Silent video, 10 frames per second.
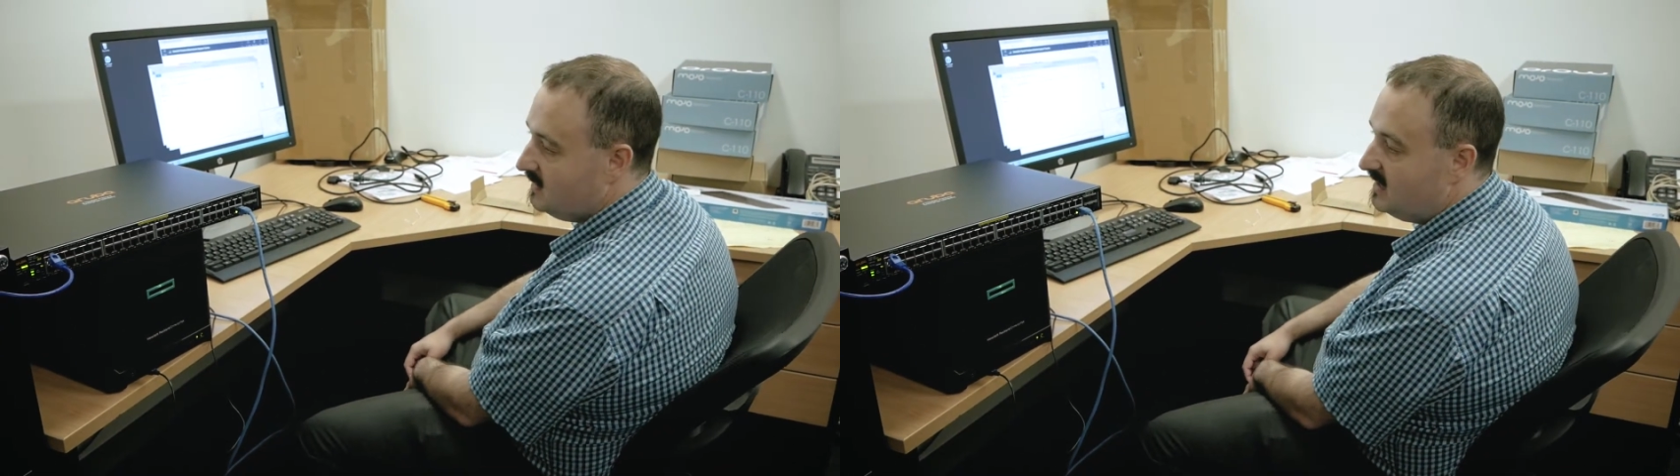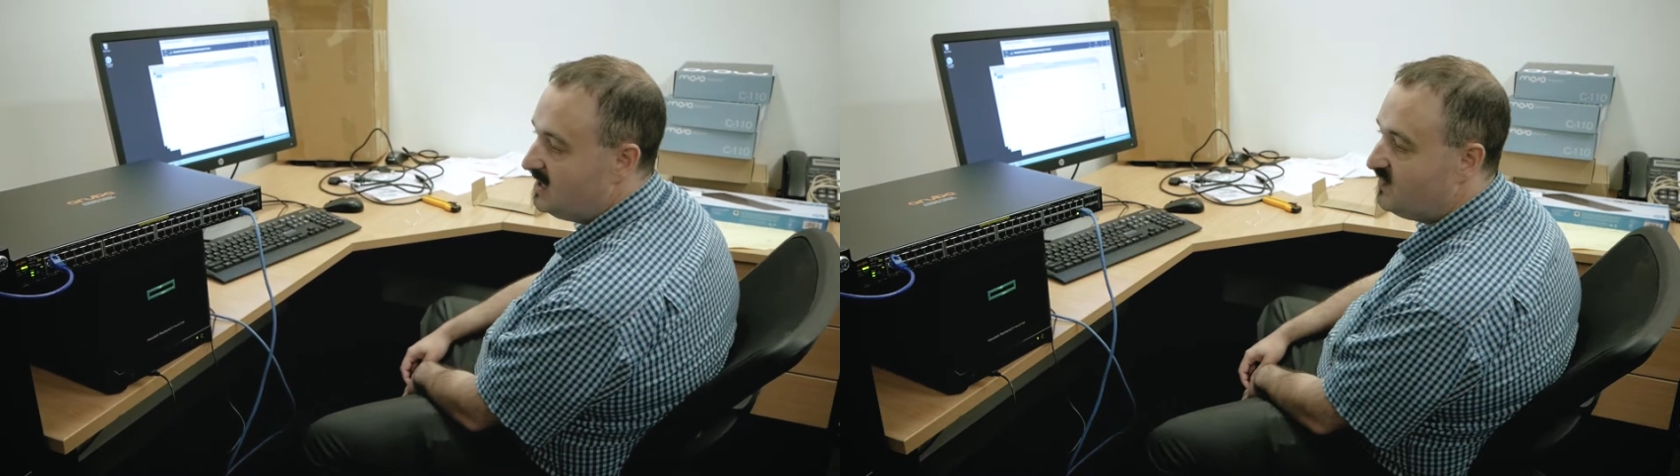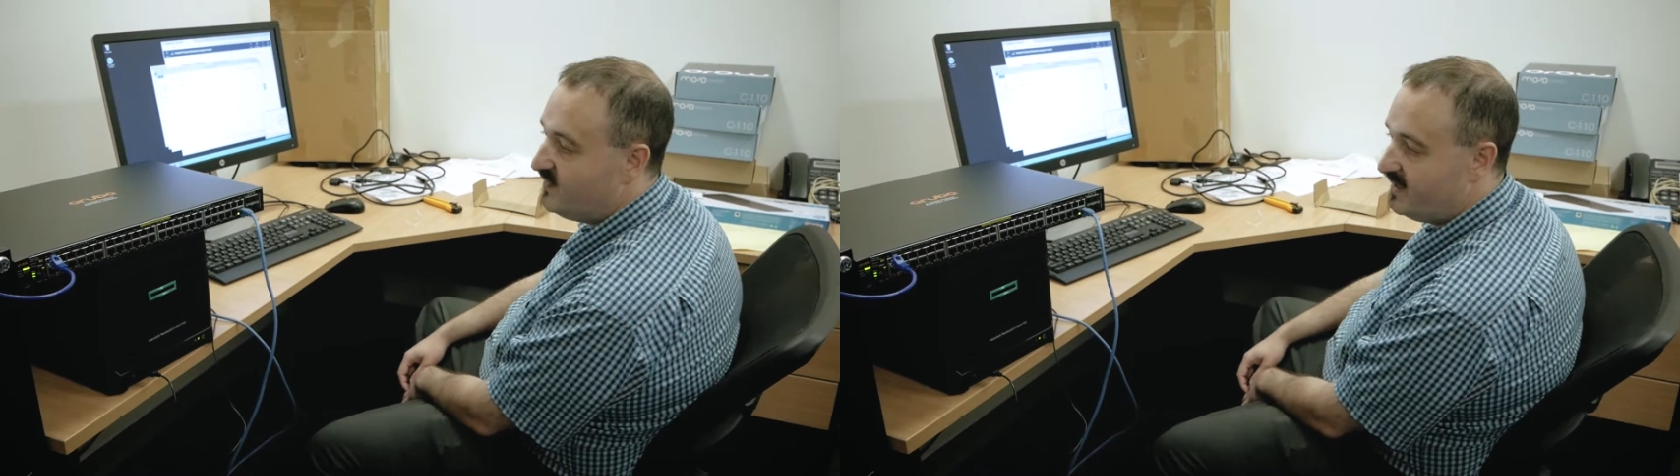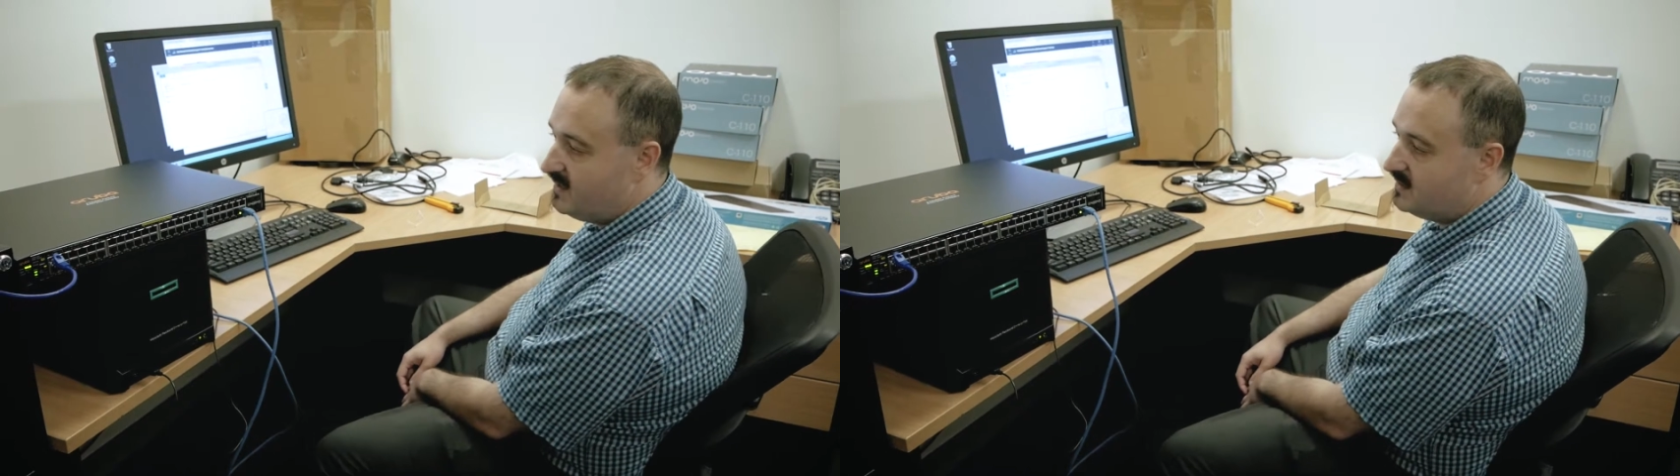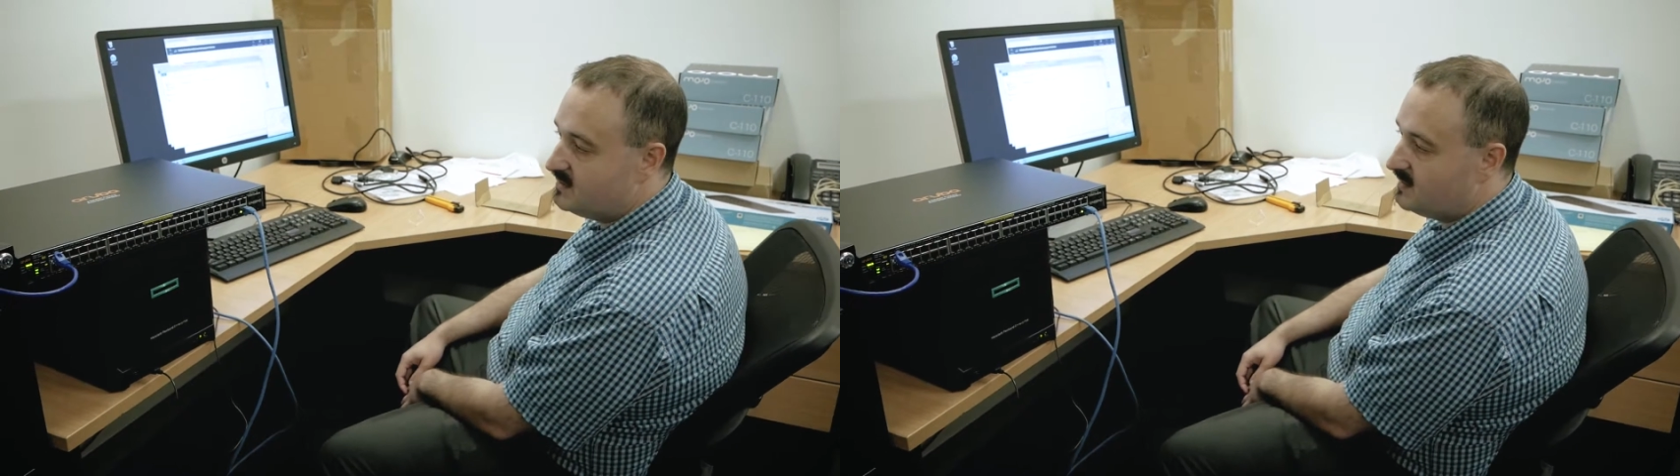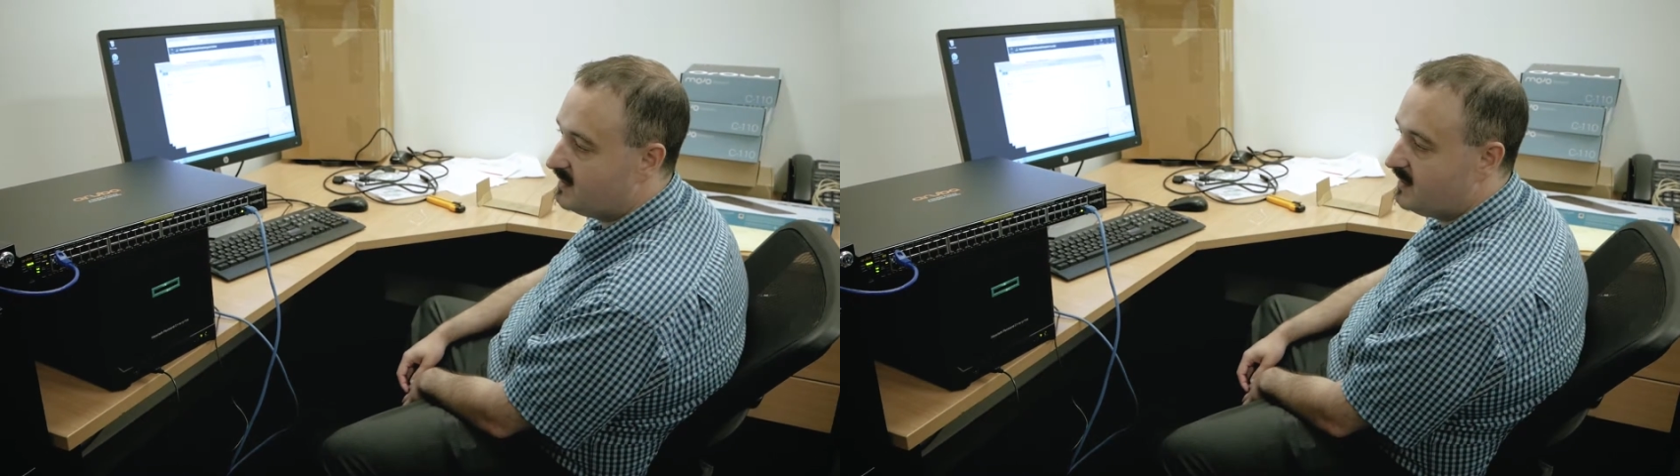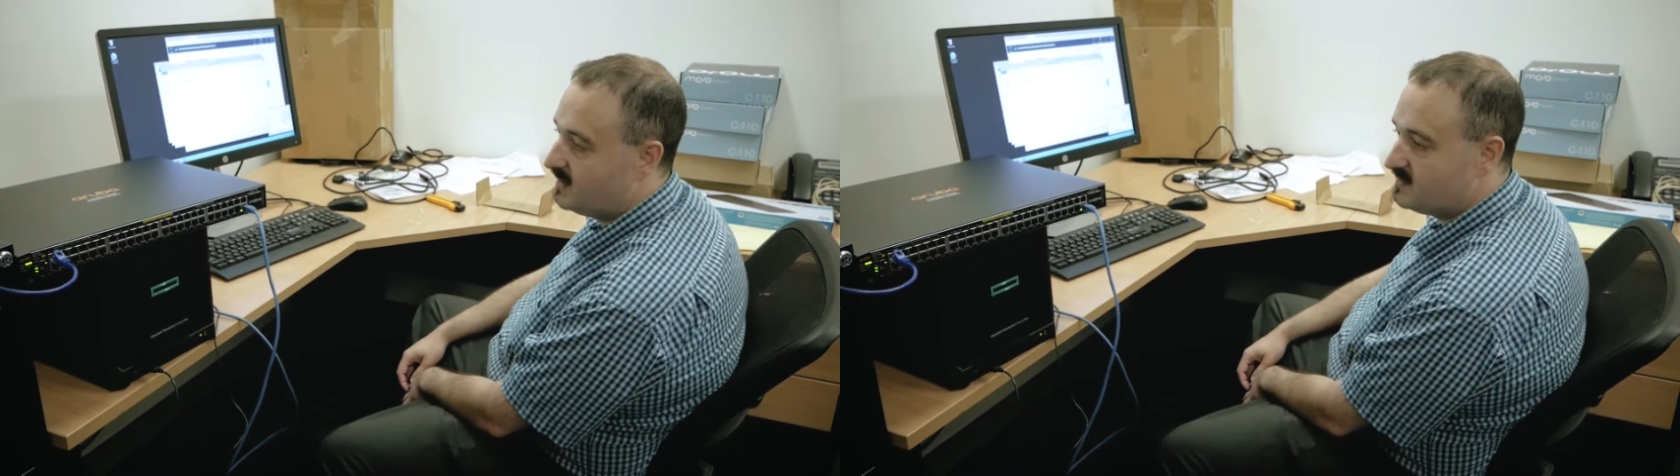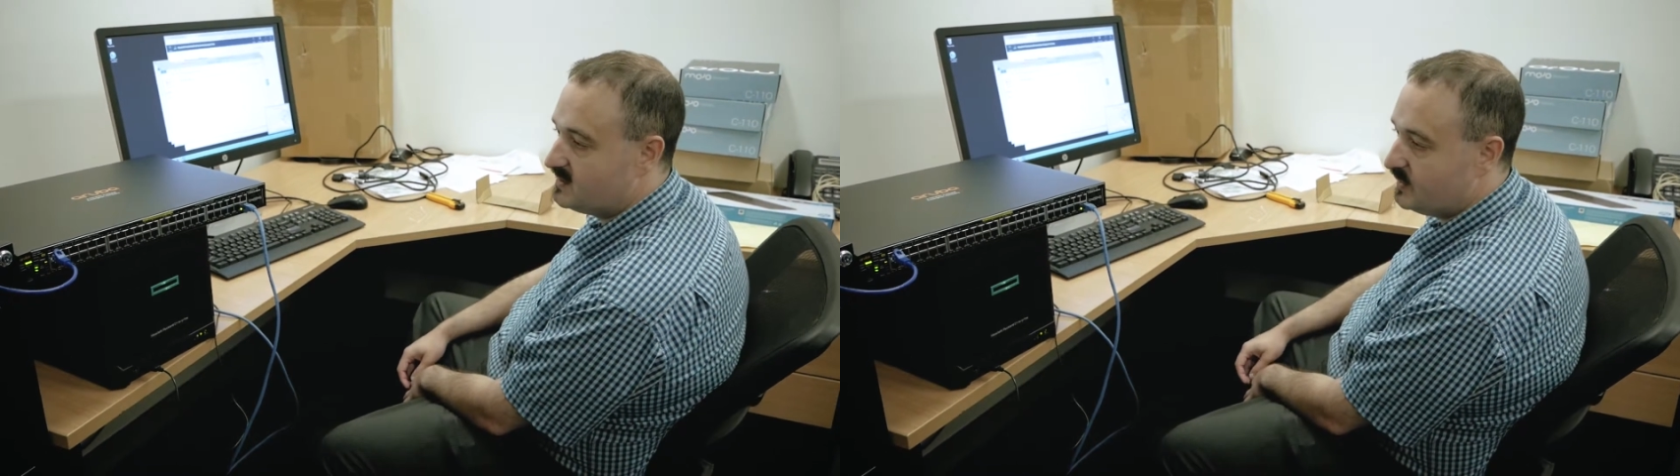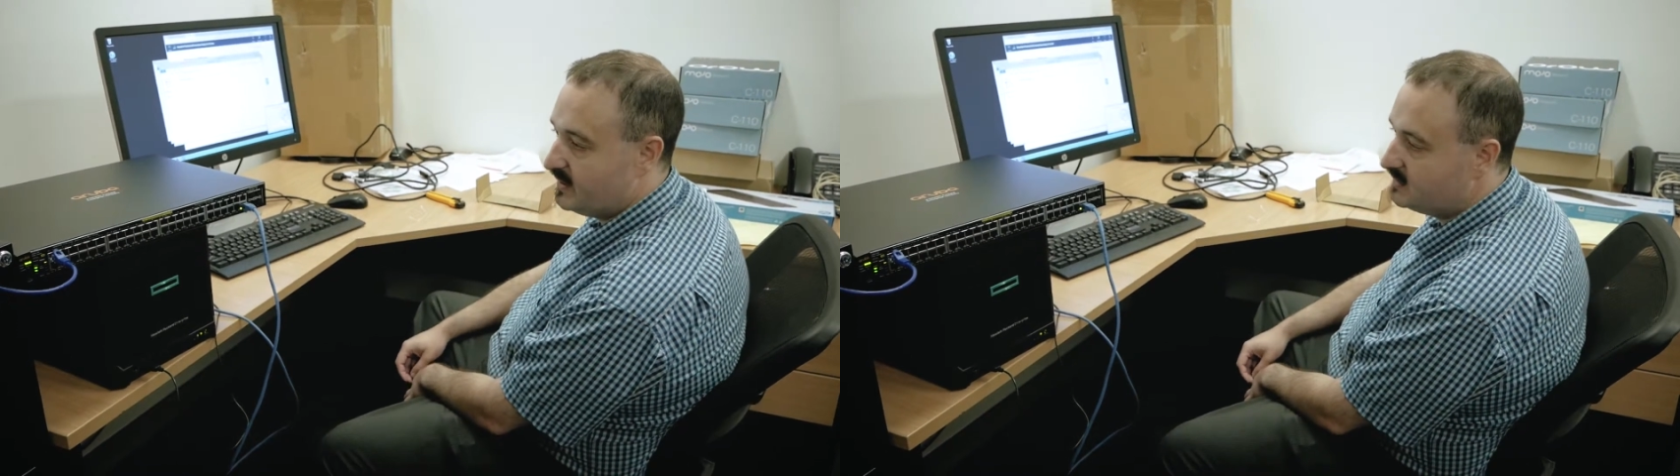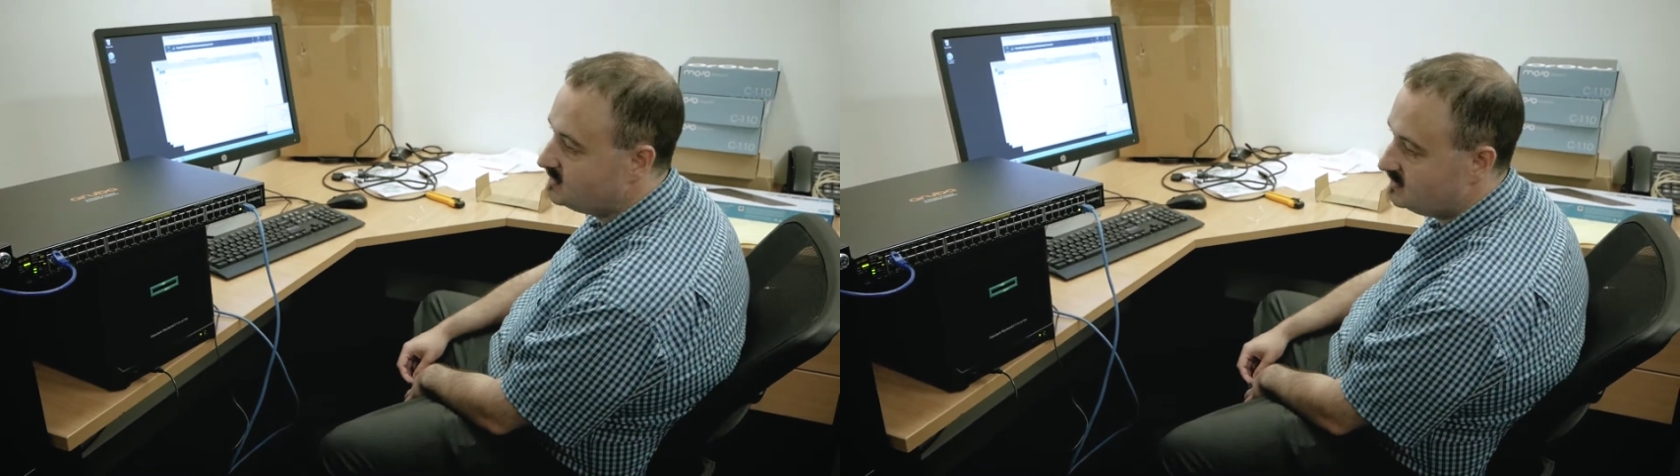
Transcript: inconvenience the customer.